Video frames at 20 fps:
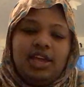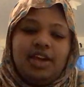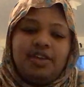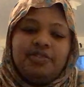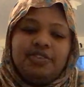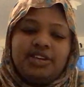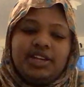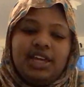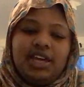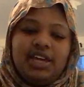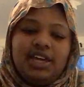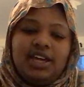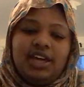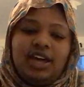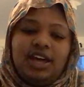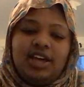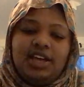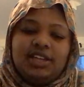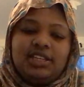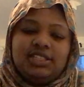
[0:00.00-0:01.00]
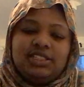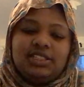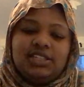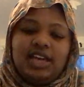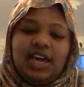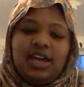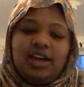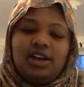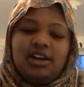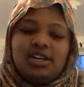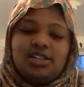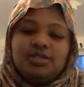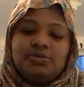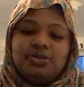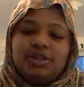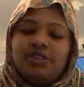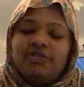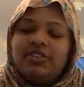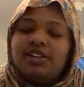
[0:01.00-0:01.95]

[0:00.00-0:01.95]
Every day I had this guy cuss me.